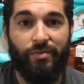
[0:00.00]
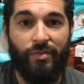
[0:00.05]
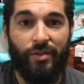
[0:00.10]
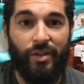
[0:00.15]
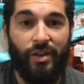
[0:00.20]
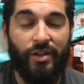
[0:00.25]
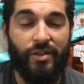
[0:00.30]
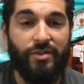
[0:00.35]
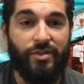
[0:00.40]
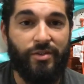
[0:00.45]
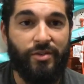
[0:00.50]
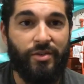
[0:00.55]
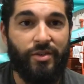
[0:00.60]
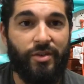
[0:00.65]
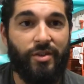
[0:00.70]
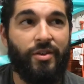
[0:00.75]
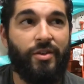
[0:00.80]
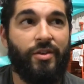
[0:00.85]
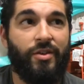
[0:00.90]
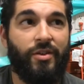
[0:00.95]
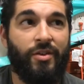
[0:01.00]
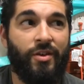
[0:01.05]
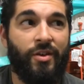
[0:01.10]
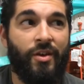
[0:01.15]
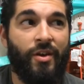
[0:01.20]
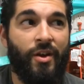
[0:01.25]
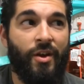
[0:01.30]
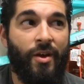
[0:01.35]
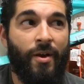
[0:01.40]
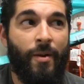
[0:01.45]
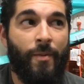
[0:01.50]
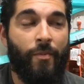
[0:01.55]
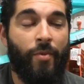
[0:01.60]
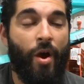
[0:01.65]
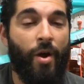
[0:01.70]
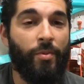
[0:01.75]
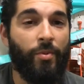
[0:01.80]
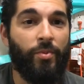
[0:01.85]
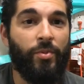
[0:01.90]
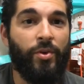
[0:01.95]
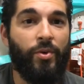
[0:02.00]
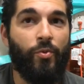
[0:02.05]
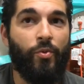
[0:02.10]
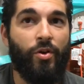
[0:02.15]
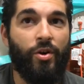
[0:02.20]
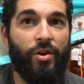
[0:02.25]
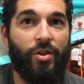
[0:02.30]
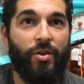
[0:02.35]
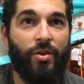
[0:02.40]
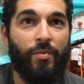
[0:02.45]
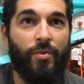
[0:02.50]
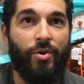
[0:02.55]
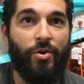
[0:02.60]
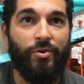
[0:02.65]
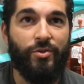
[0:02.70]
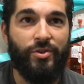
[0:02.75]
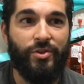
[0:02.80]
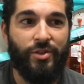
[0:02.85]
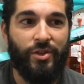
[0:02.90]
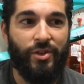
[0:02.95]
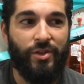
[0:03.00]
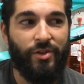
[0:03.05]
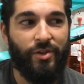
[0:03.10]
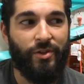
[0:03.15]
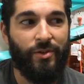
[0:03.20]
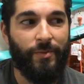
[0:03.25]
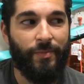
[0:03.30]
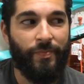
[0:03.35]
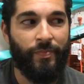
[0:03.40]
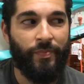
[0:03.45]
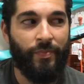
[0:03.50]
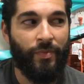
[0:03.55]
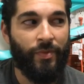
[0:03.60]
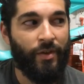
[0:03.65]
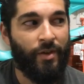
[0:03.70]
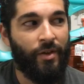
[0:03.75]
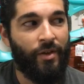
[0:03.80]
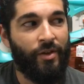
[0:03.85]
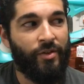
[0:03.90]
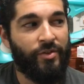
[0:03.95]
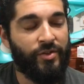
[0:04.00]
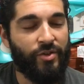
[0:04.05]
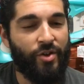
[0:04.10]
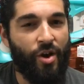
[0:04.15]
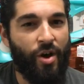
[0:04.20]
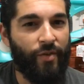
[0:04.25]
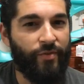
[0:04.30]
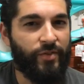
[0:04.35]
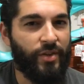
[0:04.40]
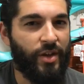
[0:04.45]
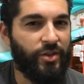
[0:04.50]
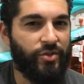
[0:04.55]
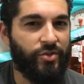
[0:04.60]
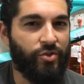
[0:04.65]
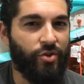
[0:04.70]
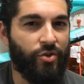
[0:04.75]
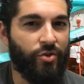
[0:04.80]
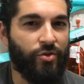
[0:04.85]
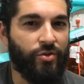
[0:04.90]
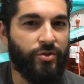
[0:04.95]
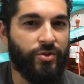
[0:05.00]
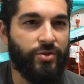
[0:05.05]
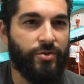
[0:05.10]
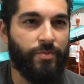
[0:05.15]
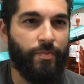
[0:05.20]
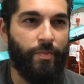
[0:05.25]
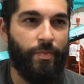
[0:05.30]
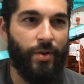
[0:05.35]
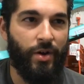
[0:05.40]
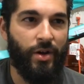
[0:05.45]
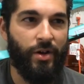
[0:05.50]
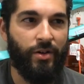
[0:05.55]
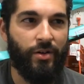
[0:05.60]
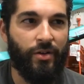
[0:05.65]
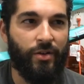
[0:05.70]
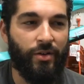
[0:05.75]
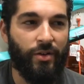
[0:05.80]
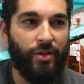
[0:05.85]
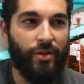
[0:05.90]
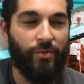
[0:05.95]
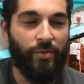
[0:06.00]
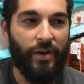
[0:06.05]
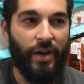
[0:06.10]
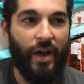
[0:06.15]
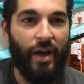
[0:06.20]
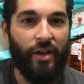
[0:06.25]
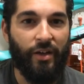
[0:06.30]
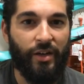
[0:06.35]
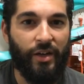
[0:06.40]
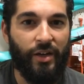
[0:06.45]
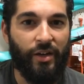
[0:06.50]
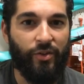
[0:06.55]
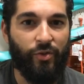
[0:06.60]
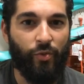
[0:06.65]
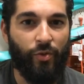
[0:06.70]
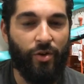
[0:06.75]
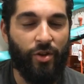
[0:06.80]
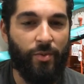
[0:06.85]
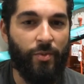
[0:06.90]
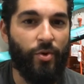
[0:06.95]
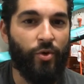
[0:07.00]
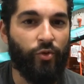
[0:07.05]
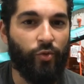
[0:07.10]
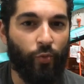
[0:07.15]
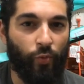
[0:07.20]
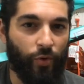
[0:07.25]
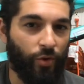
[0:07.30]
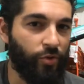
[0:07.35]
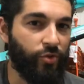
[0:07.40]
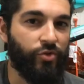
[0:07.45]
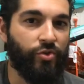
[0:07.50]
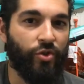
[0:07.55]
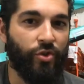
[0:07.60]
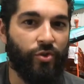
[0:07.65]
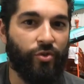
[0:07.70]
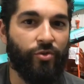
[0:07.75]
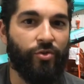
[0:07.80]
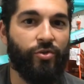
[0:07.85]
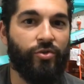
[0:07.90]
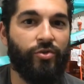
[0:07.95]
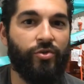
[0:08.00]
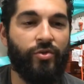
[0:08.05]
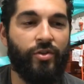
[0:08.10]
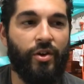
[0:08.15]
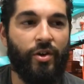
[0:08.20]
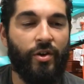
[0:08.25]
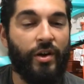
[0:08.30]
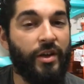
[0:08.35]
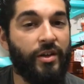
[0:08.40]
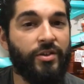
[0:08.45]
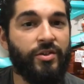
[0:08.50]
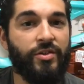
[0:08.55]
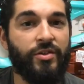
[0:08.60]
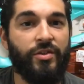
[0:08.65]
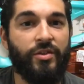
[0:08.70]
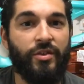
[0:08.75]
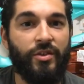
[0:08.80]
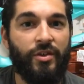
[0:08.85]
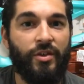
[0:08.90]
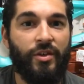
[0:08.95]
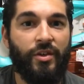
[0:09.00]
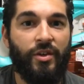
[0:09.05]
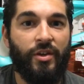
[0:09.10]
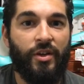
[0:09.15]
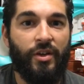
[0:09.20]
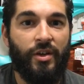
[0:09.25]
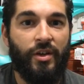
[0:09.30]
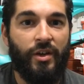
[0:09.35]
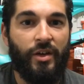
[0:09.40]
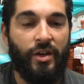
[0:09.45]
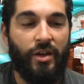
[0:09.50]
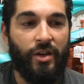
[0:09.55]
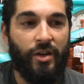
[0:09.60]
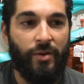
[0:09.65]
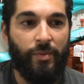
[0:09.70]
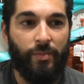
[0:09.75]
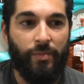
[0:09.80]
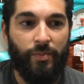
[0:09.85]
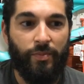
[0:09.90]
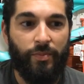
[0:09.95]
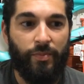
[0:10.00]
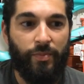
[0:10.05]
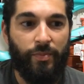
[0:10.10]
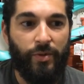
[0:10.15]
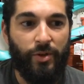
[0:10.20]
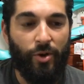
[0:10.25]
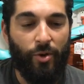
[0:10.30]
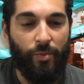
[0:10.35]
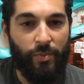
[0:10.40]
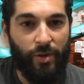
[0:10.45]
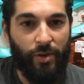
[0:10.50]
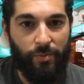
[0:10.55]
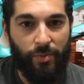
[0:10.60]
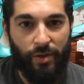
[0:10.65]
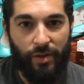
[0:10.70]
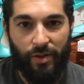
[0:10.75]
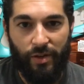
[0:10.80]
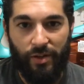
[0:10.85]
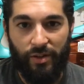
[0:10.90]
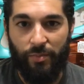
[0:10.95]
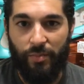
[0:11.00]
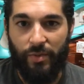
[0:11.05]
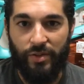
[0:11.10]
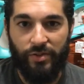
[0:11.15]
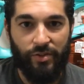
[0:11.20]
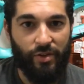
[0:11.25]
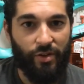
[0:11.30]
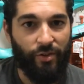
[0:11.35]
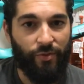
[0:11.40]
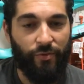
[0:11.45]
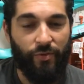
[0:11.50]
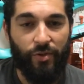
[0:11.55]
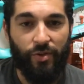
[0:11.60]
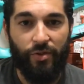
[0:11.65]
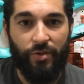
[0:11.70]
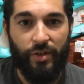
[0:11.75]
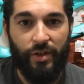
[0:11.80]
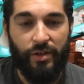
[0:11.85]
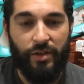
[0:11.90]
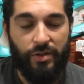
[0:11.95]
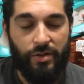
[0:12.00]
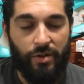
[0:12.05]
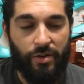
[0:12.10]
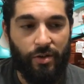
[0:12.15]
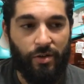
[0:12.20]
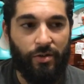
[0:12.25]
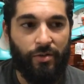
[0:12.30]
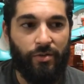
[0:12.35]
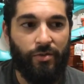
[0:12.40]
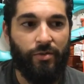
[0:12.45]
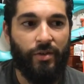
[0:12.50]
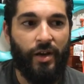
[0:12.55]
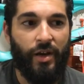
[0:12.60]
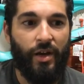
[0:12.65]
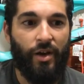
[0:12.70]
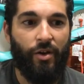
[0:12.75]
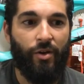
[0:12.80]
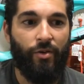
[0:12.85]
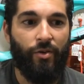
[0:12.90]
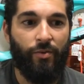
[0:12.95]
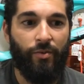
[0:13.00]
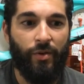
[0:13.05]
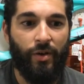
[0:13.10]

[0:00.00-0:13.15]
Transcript: it's probably one of the most scoffed at struggles, but in reality it's one of the most real struggles there is. Me being in the mental health field, I know how